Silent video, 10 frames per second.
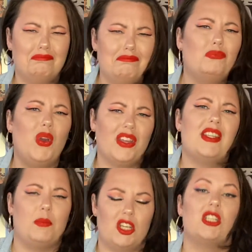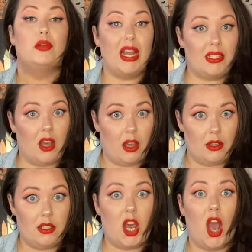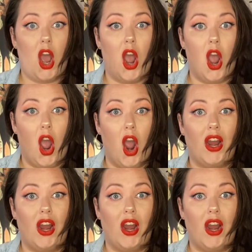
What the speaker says: With exceptions. Press-ons are